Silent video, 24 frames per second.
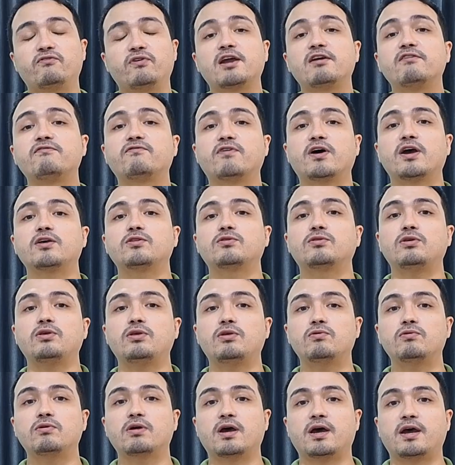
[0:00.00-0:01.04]
clarify to
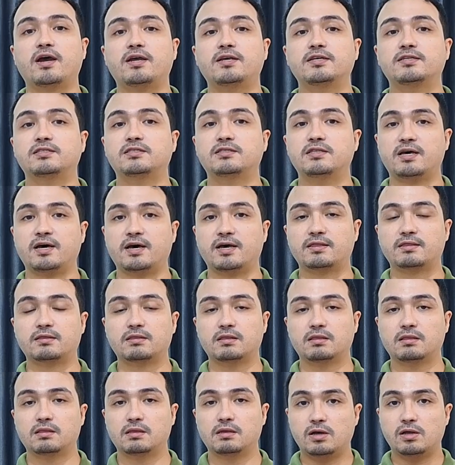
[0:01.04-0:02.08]
you guys that
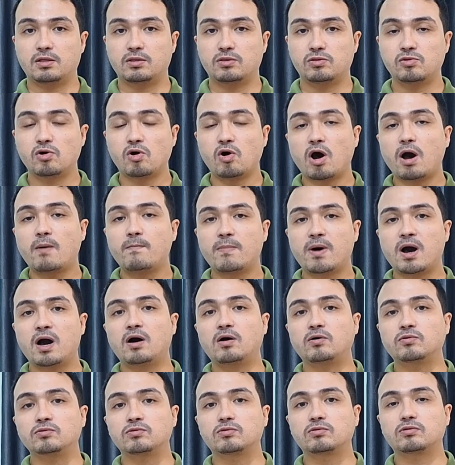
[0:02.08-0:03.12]
no
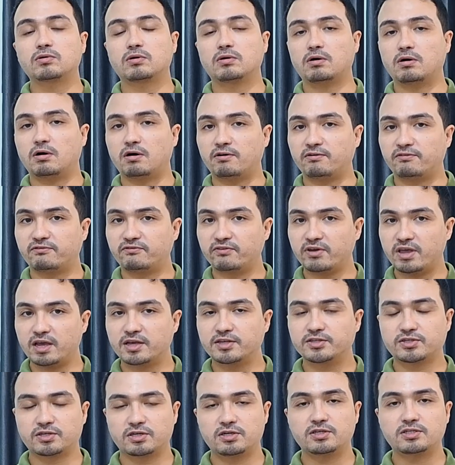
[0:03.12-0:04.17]
amount of
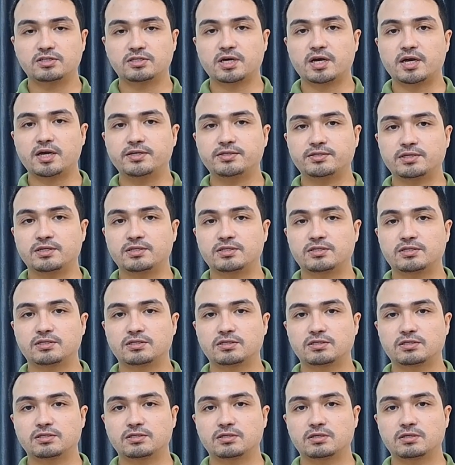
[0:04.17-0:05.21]

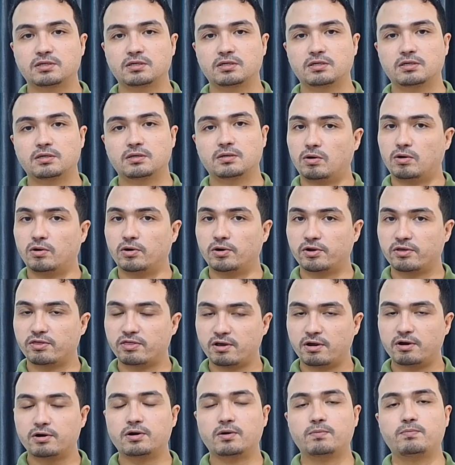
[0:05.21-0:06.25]
exercises or
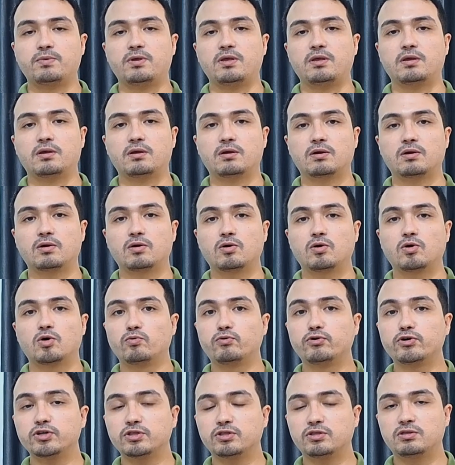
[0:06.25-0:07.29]
therapy
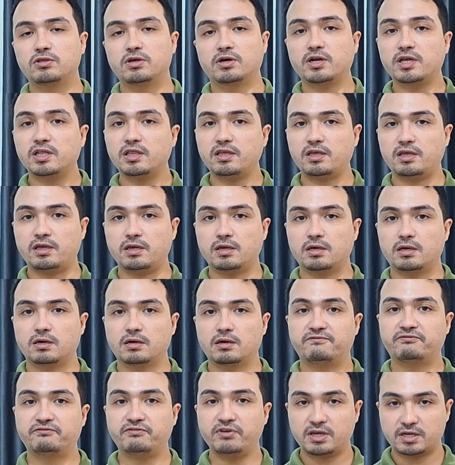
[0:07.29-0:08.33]
would really
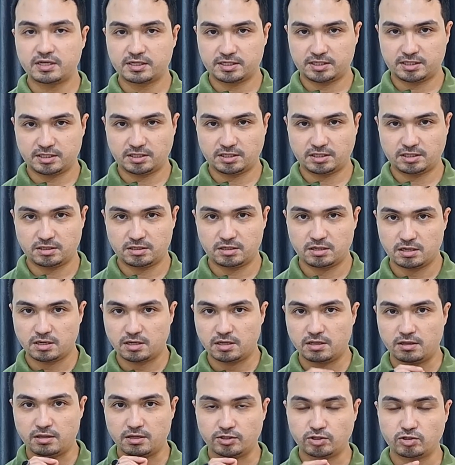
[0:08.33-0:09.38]
fix
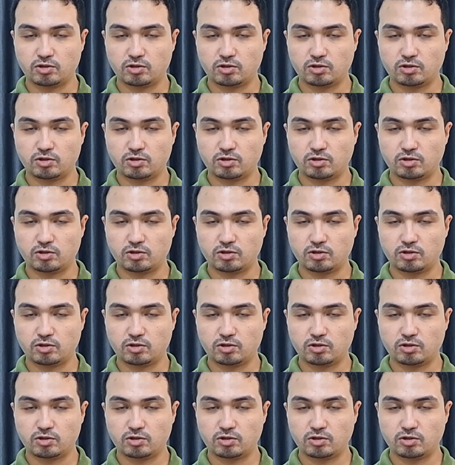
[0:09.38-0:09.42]
the